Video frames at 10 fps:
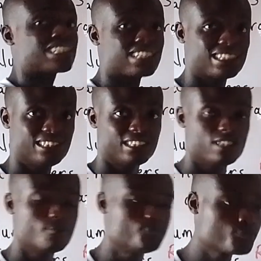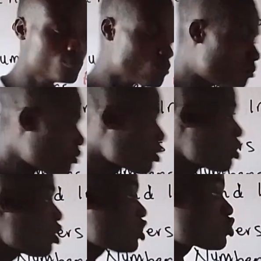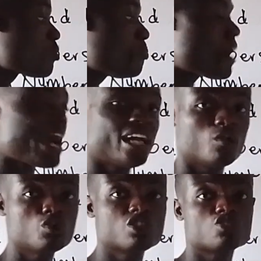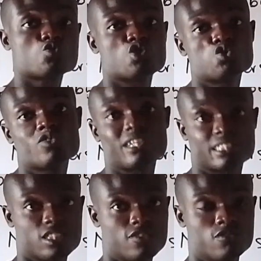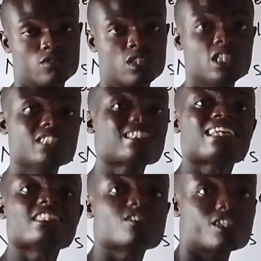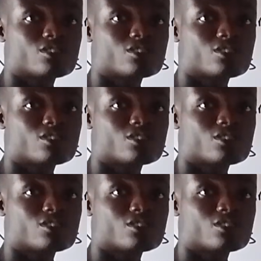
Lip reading: that are the same. Also, pi, which is 22/7, is an